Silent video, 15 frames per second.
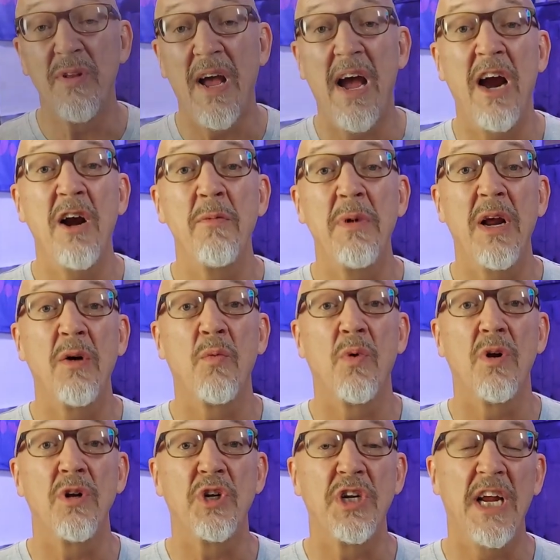of the Ironman
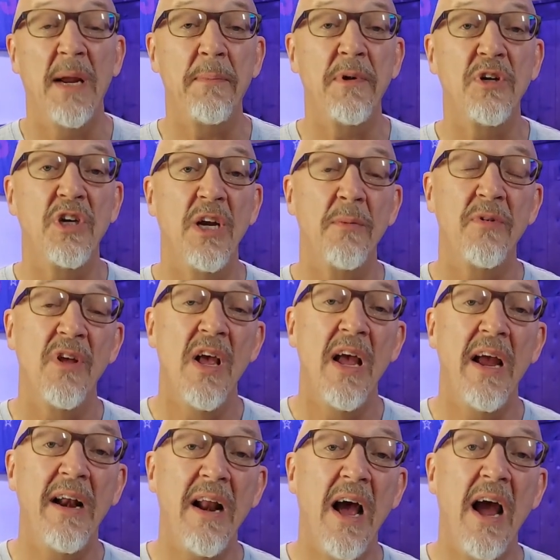World Championships and